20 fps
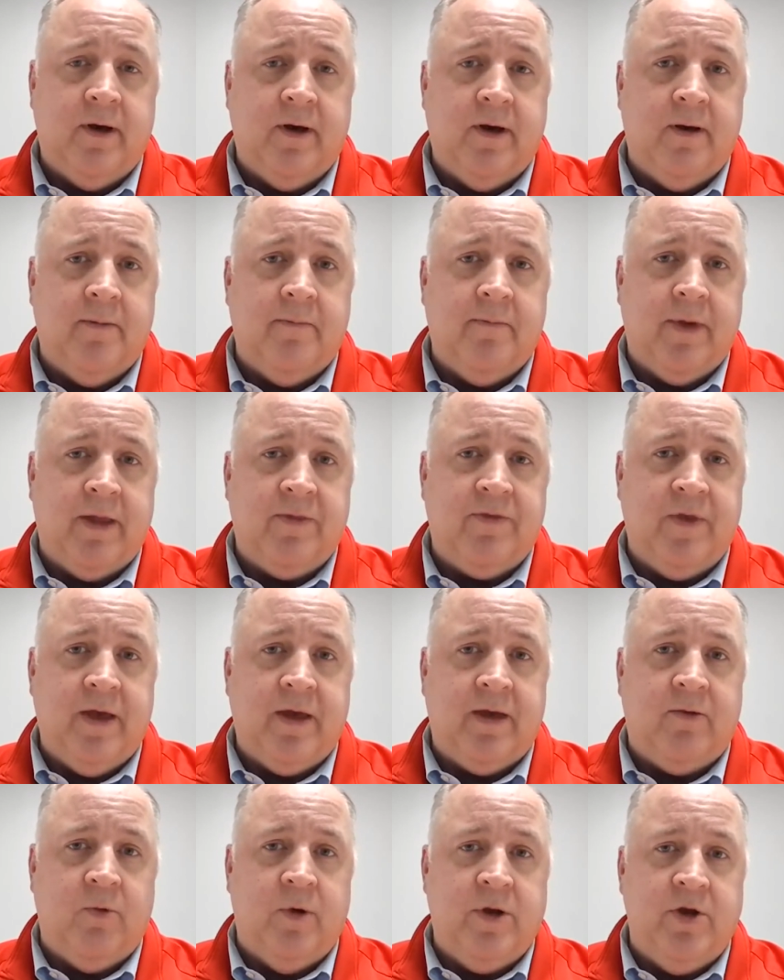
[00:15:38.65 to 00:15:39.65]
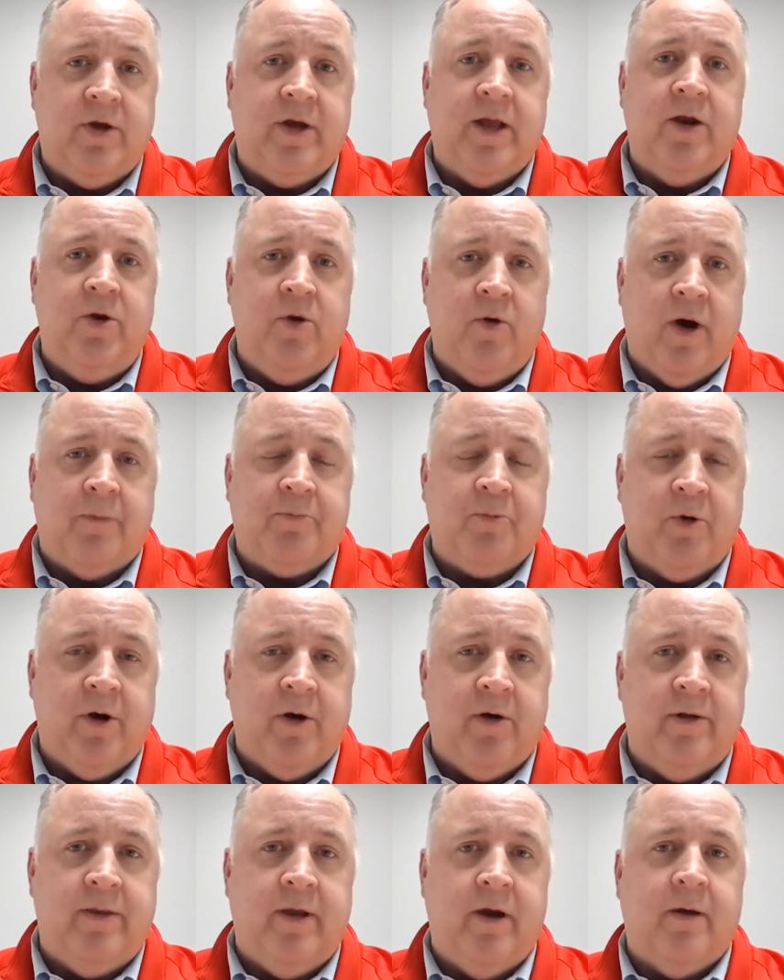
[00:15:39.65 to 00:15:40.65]
I think when you get a new
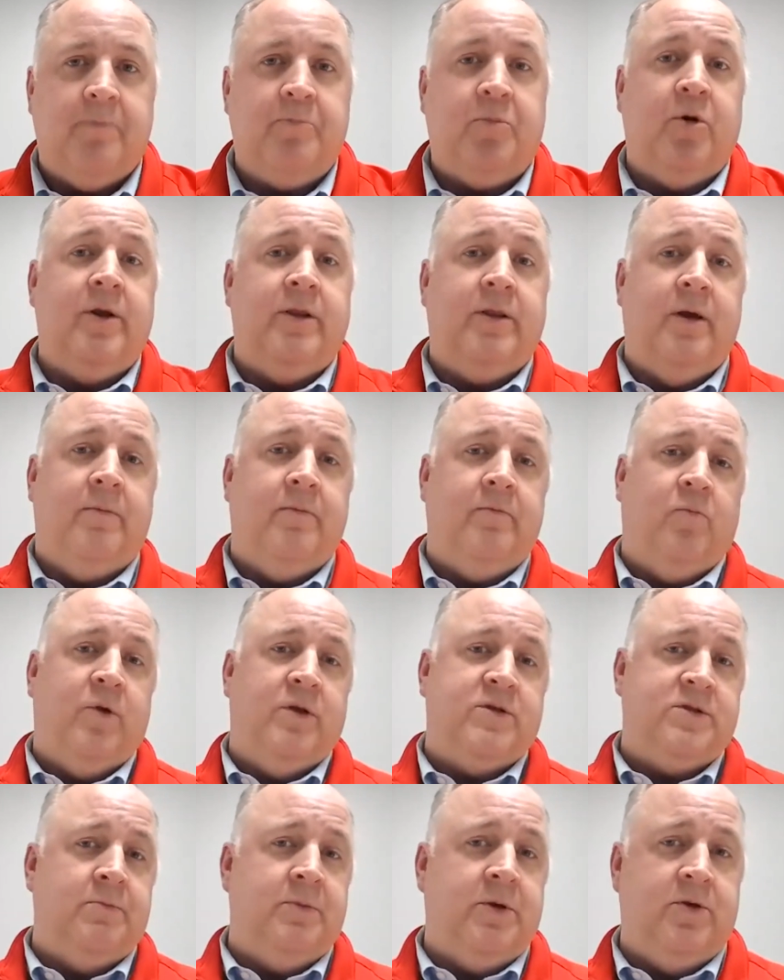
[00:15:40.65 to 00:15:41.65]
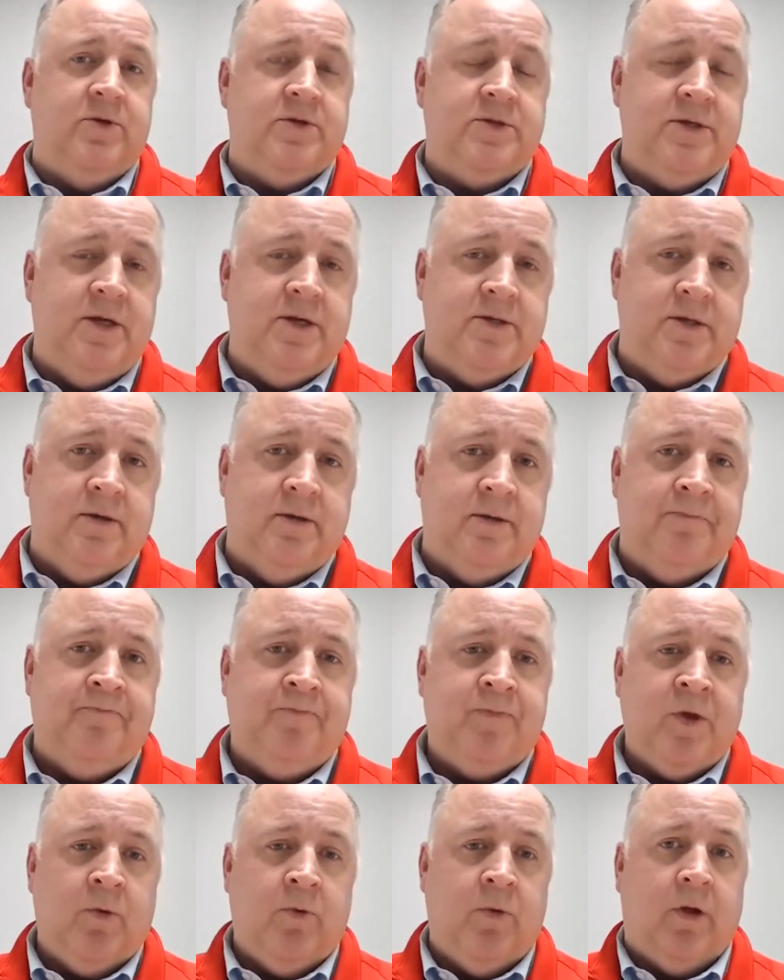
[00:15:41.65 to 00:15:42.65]
operator in there, putting them with somebody who's seasoned
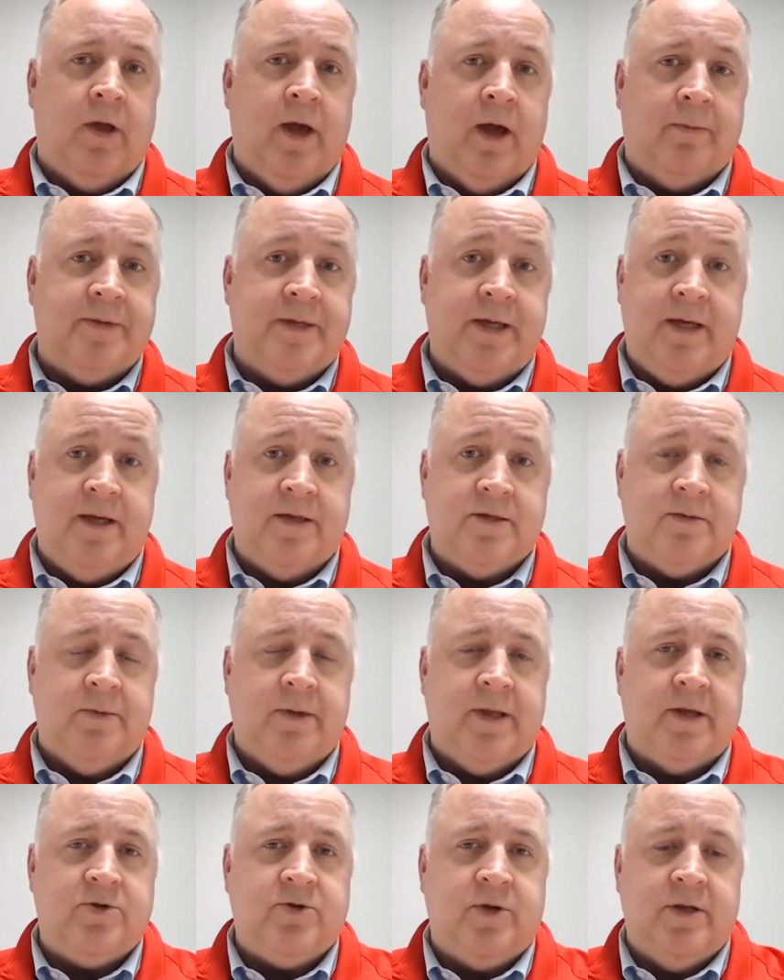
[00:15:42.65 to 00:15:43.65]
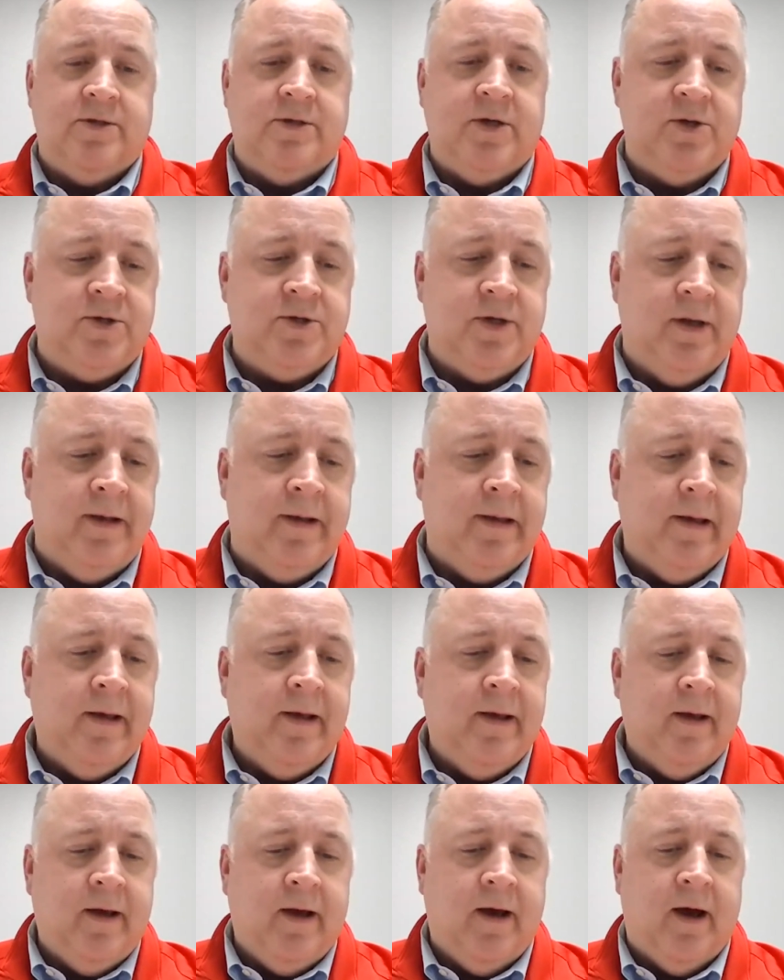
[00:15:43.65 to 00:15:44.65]
will help to ease some of that transition.
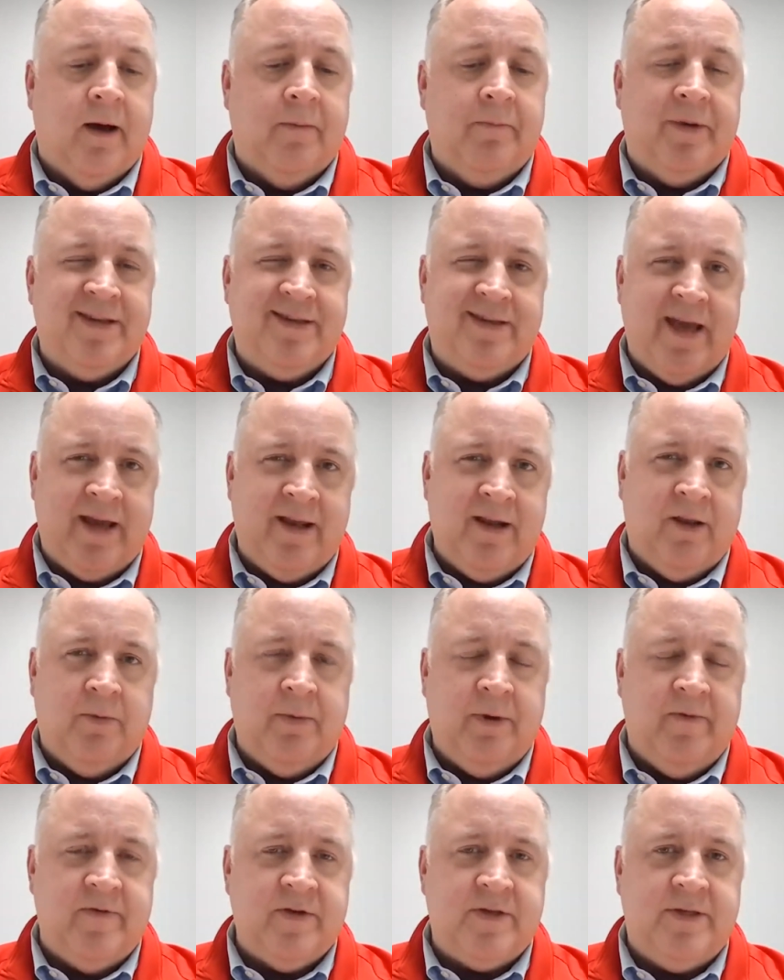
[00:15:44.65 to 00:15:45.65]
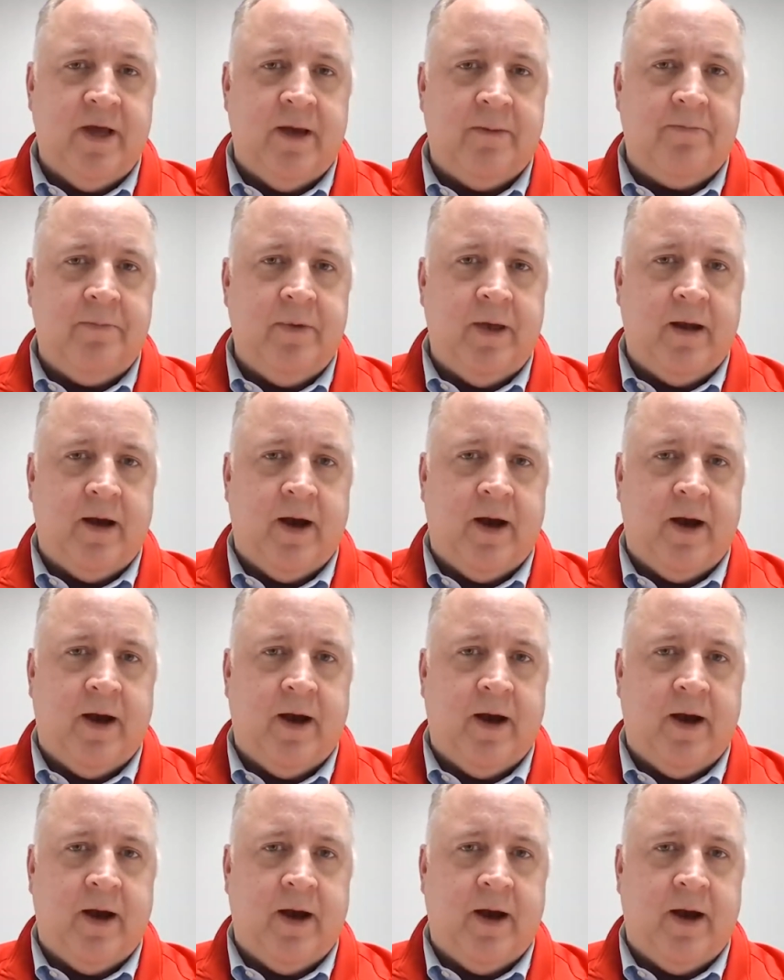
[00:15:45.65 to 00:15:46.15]
But taking a little bit of a step at a